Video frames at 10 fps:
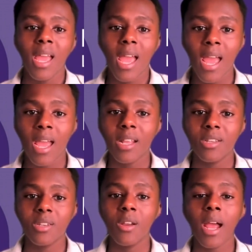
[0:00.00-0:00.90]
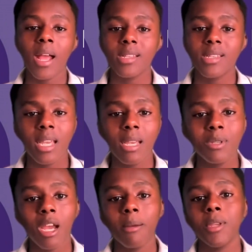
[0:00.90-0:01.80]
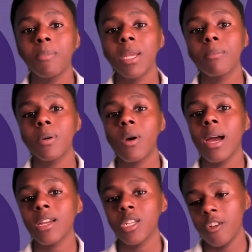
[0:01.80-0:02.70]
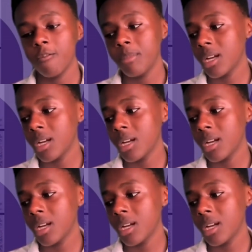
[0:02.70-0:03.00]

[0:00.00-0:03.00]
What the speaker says: and you at the same time you're being proactive